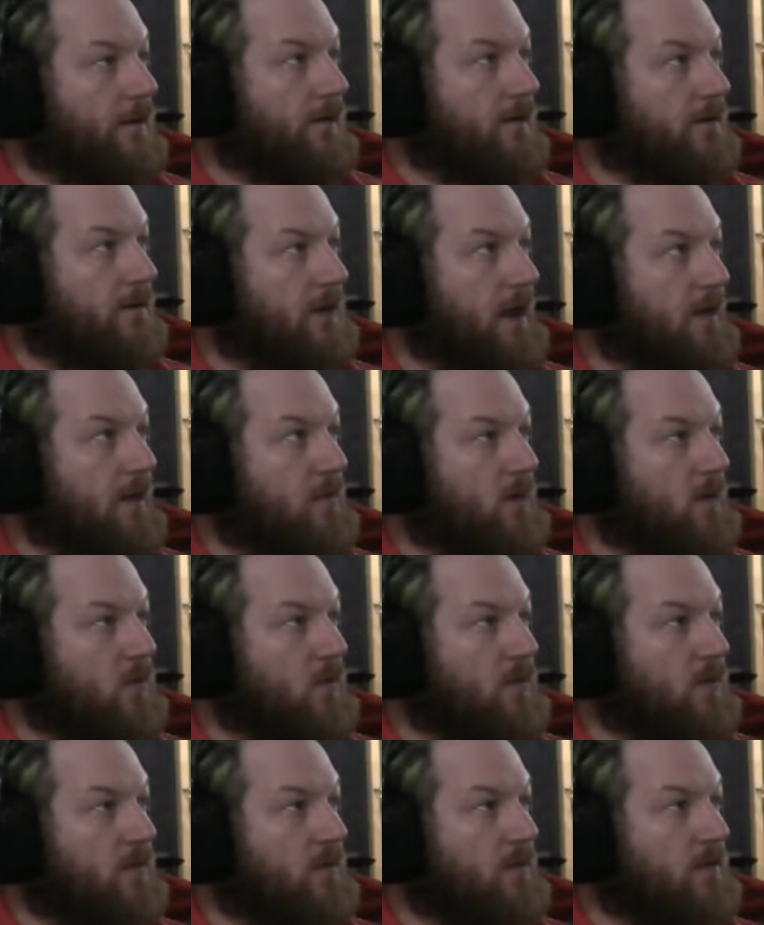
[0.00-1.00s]
or came up
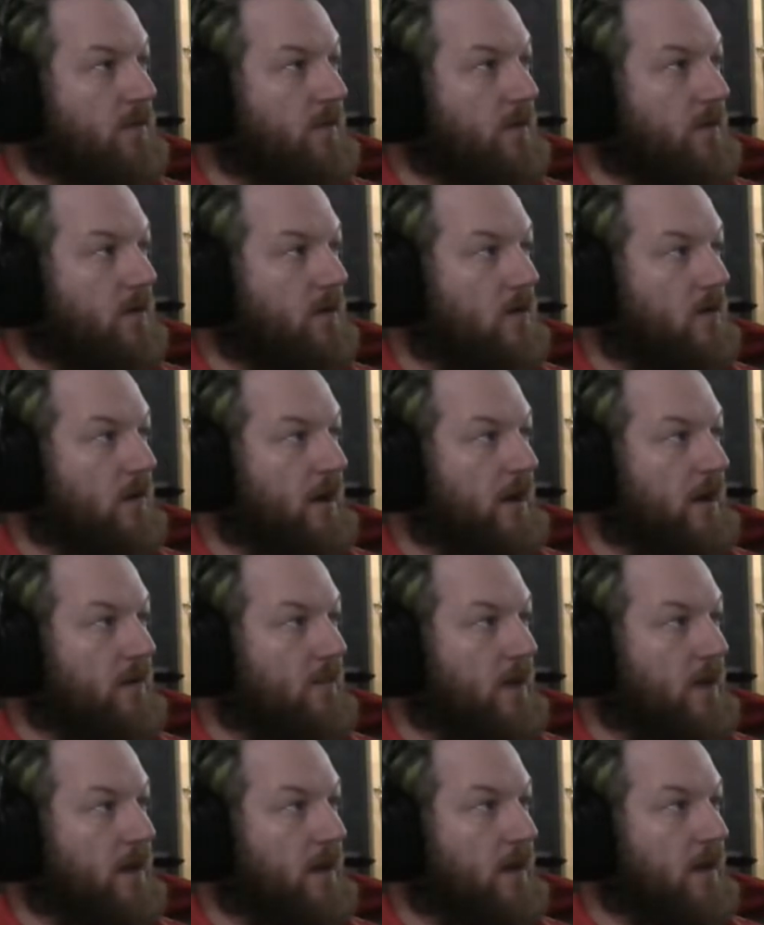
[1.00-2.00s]
with a way to
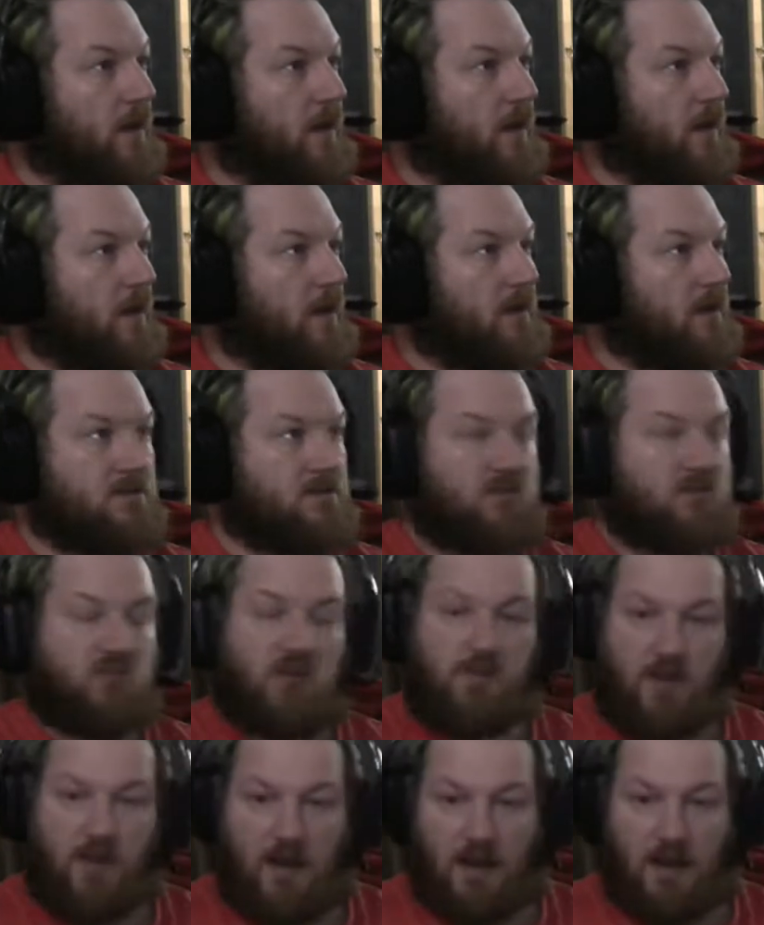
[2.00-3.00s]
make a
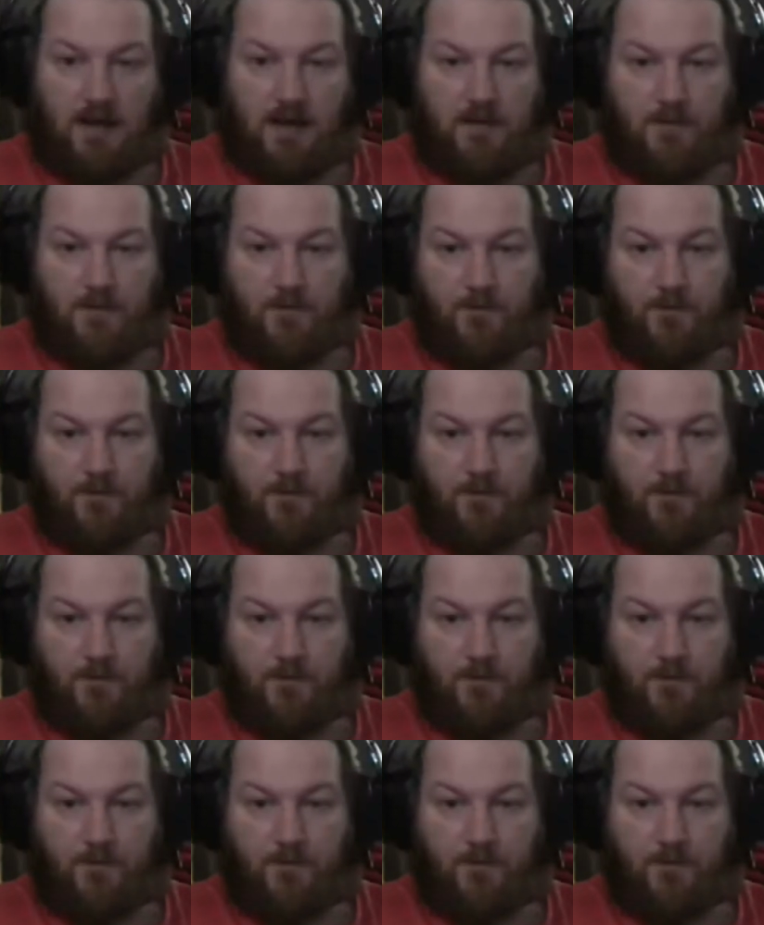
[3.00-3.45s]
stream deck,